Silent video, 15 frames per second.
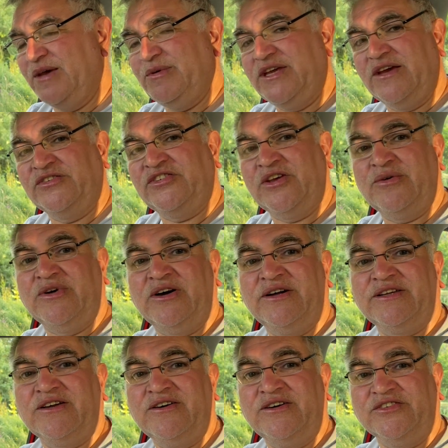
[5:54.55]
So I
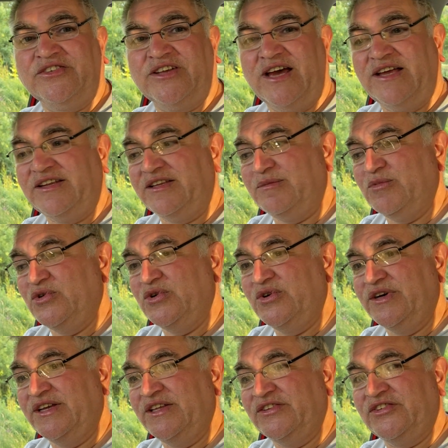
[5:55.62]
can't add any more.
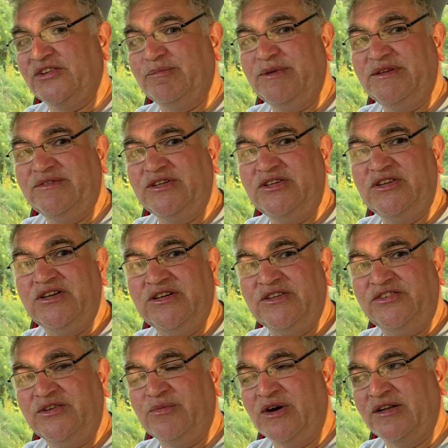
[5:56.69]
It's a bit of a
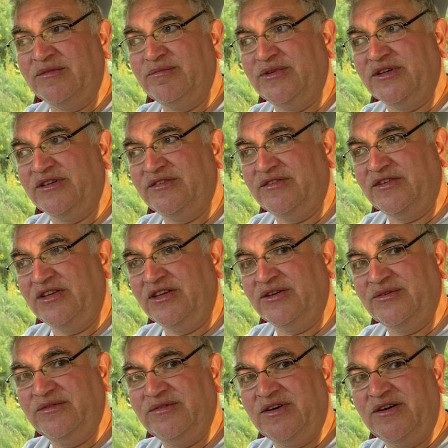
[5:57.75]
nerdy one, but
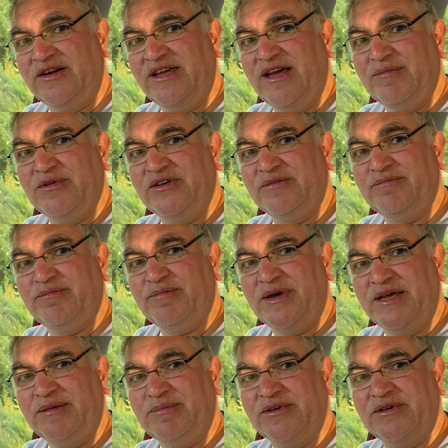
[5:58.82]
I am a
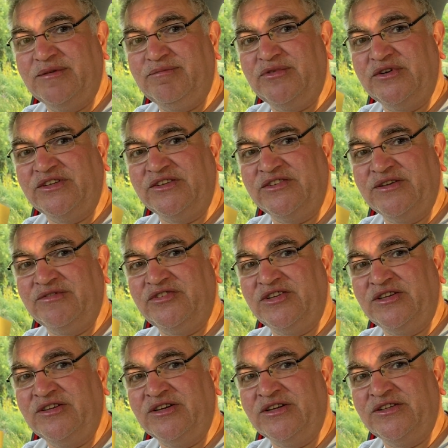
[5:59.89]
paper productivity
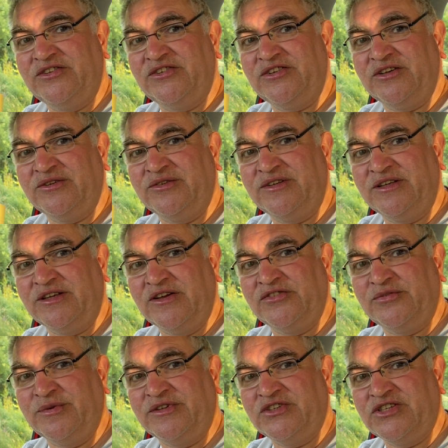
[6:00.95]
nerd, so it
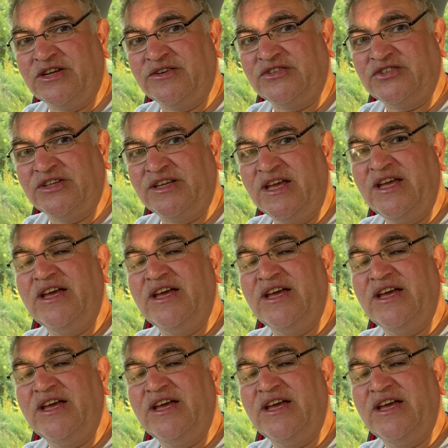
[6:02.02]
goes with the territory.